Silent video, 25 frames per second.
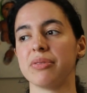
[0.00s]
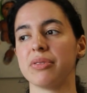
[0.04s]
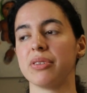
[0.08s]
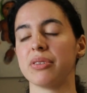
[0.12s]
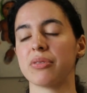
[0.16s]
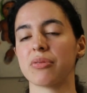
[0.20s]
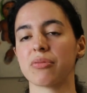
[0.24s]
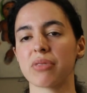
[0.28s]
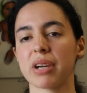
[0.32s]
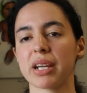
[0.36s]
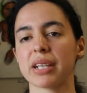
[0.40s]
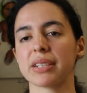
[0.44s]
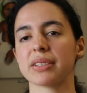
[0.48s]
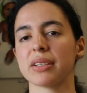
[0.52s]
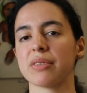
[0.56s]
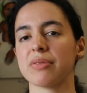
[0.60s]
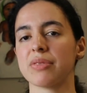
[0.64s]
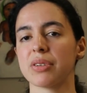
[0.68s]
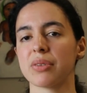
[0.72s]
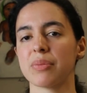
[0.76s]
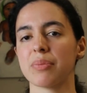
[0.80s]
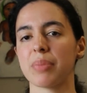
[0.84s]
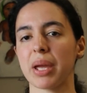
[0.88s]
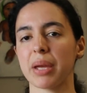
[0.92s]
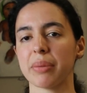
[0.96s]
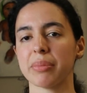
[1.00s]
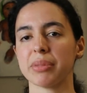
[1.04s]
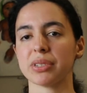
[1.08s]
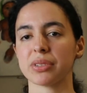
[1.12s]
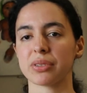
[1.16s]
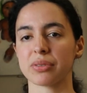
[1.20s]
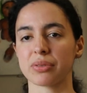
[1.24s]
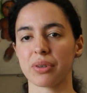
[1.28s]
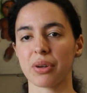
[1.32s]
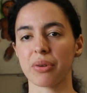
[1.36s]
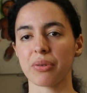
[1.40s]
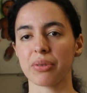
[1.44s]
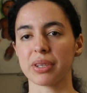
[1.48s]
the rate of your baby's
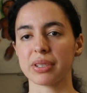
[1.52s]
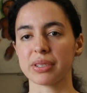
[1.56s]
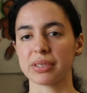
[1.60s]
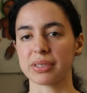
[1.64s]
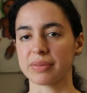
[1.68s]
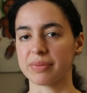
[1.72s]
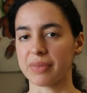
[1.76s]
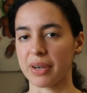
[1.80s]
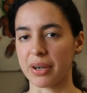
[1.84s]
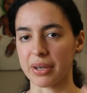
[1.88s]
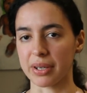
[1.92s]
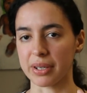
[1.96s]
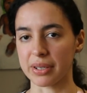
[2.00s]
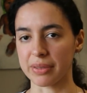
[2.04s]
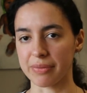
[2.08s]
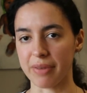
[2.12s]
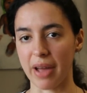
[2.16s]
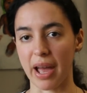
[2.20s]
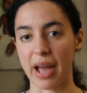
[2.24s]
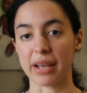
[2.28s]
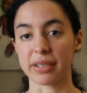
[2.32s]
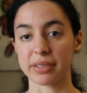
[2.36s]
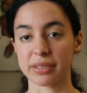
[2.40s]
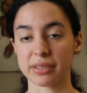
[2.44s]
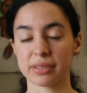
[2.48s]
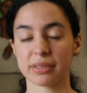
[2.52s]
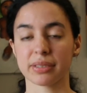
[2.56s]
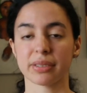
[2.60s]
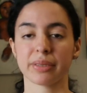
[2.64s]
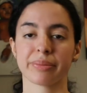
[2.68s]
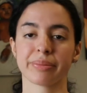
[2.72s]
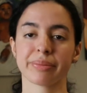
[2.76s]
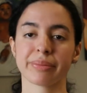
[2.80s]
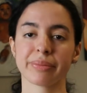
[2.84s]
growth is very fast.